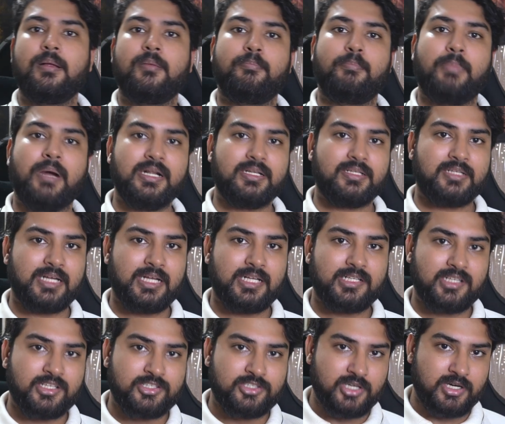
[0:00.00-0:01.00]
But
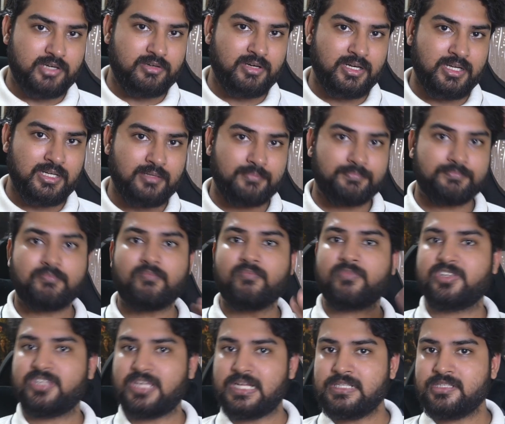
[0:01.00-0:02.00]
in a general
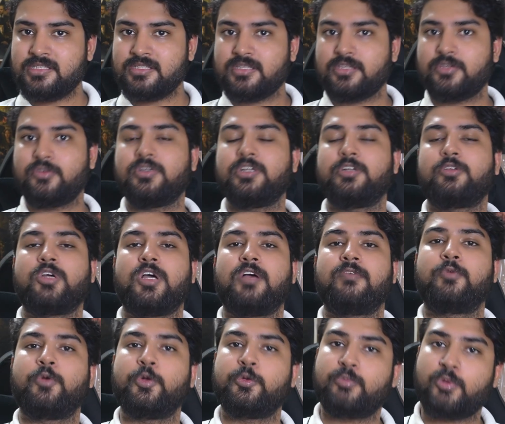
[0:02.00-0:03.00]
sense, you need to
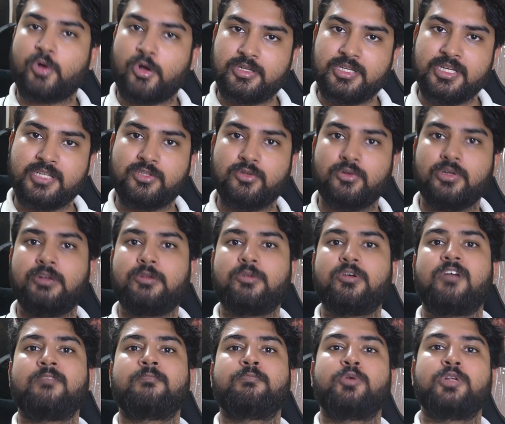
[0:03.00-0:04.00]
have good projects. You need to
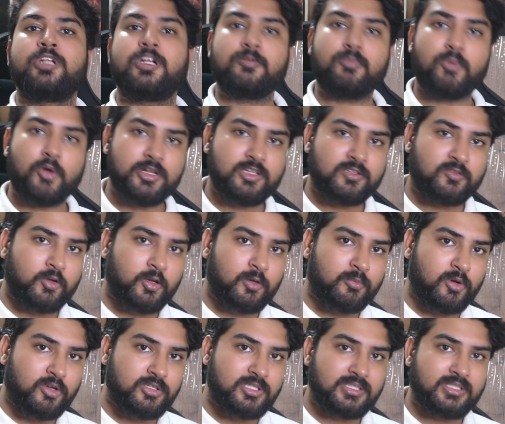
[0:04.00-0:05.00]
have bullet points for your
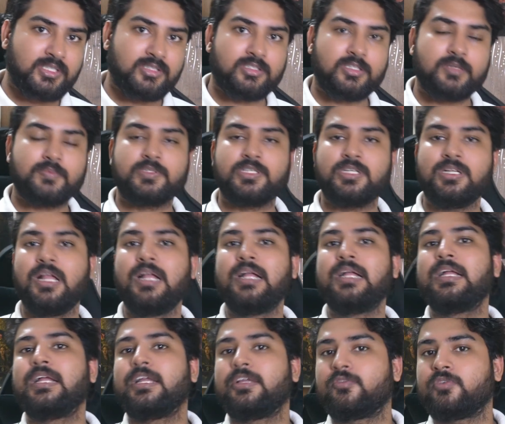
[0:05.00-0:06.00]
project description.
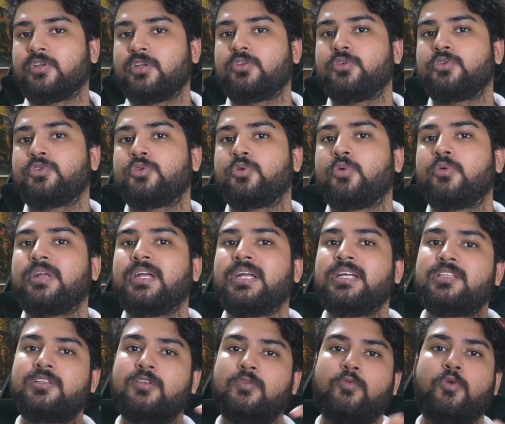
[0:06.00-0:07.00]
You need to
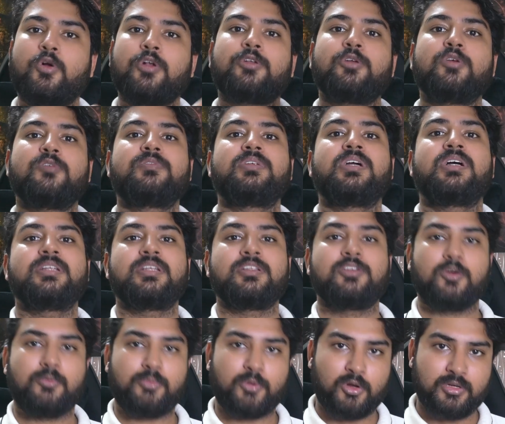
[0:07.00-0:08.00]
showcase what you've done in
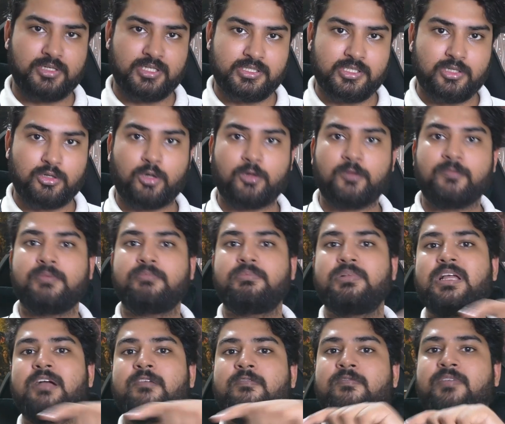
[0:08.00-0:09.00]
your project. A lot of people
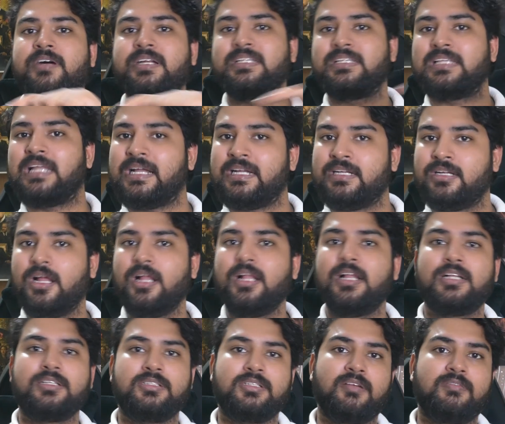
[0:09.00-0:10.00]
have one line,
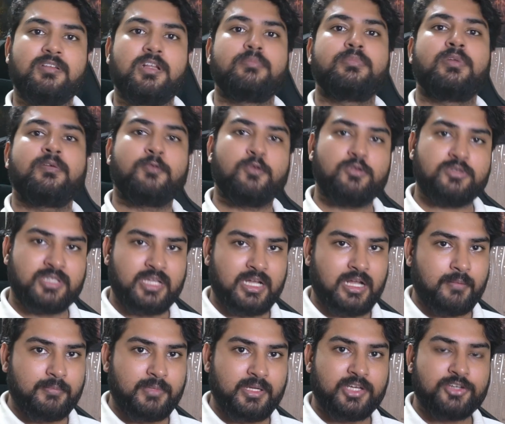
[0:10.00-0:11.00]
developed a full stack
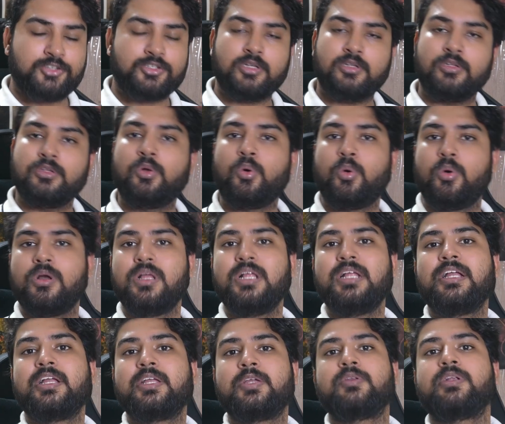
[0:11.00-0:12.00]
application. No,
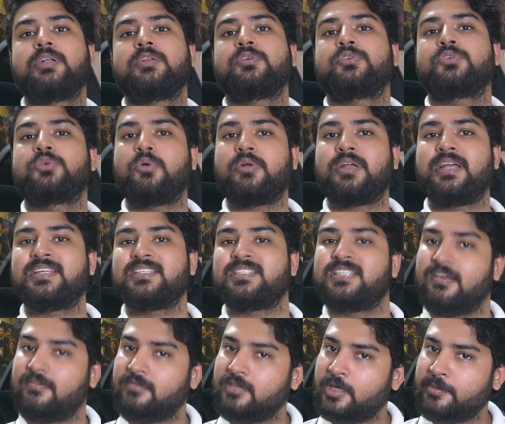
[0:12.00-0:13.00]
you need to showcase
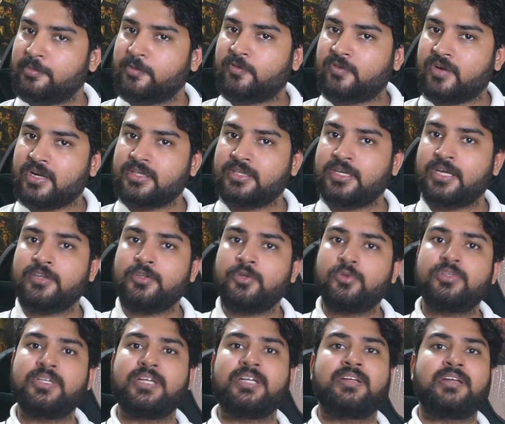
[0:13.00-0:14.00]
developed front end
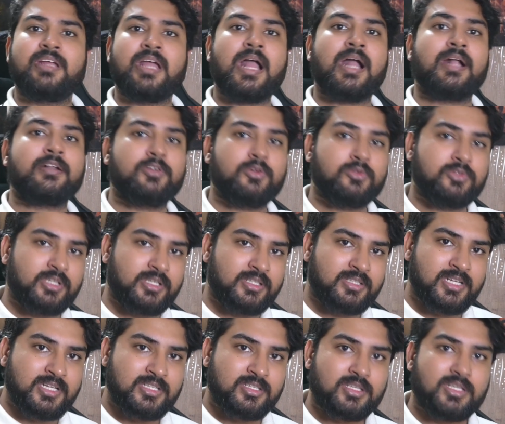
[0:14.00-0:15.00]
using React, using
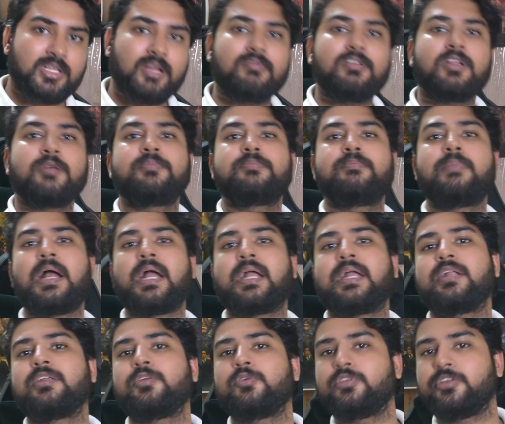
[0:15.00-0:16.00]
this, developed back
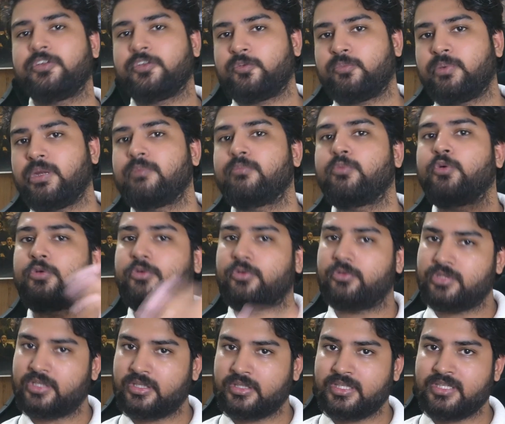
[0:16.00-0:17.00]
end using Spring Boot,
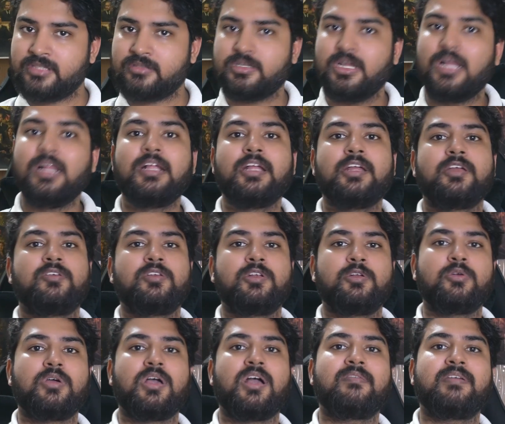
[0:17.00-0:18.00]
using this. You need
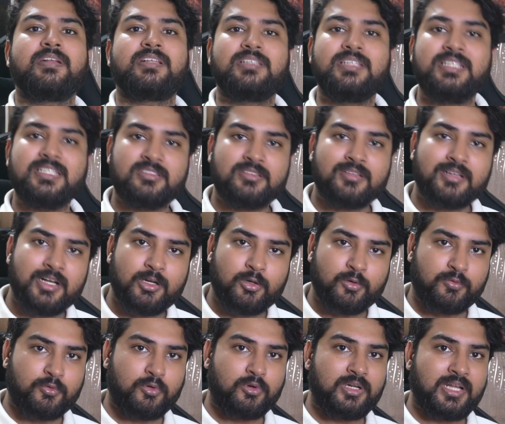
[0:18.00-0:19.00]
to have at least 3 to
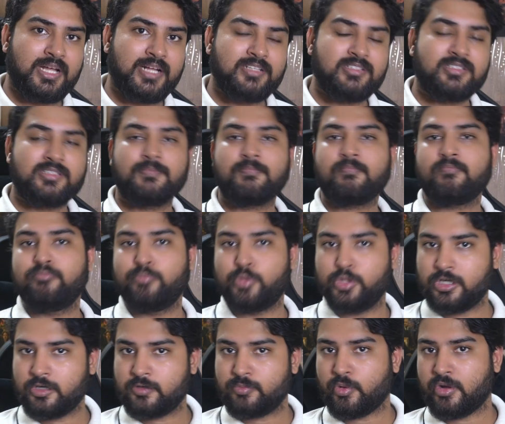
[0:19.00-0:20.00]
4 lines bullet
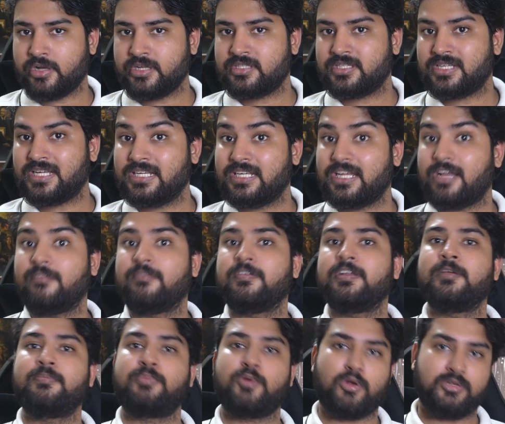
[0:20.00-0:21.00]
points in every
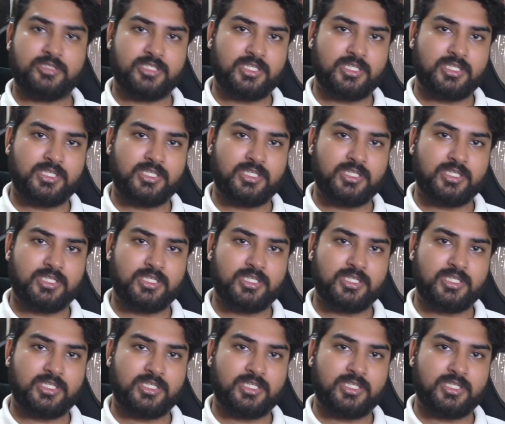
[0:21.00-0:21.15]
project.